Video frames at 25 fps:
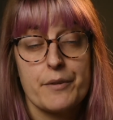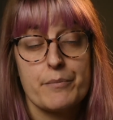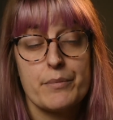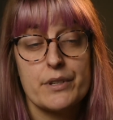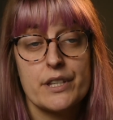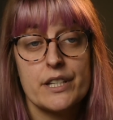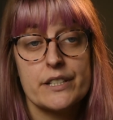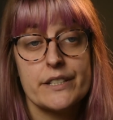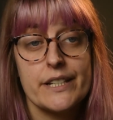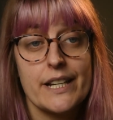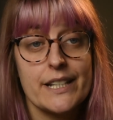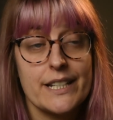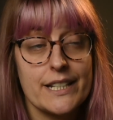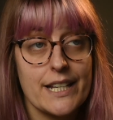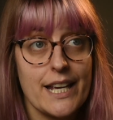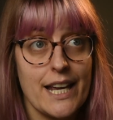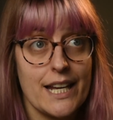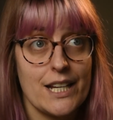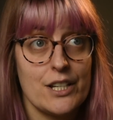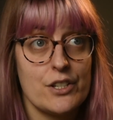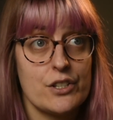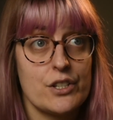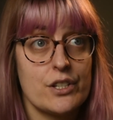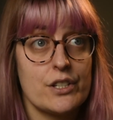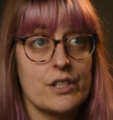But the
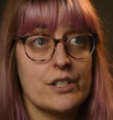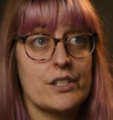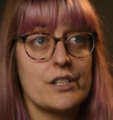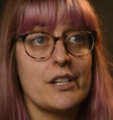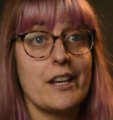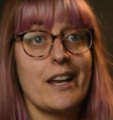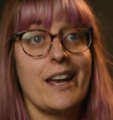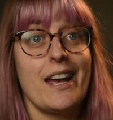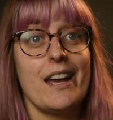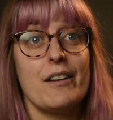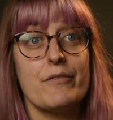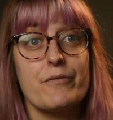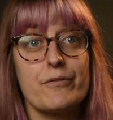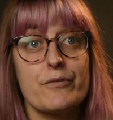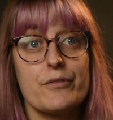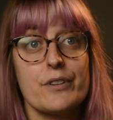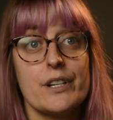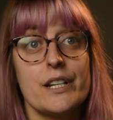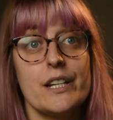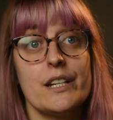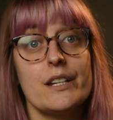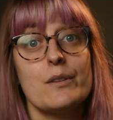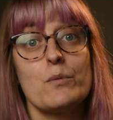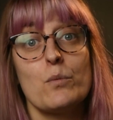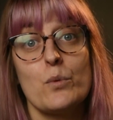dedication to
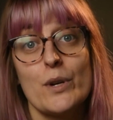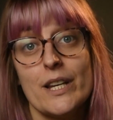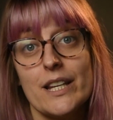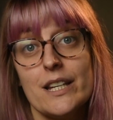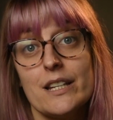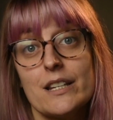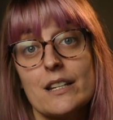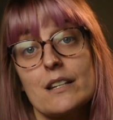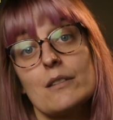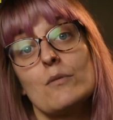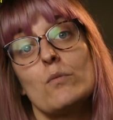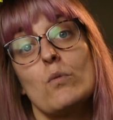every week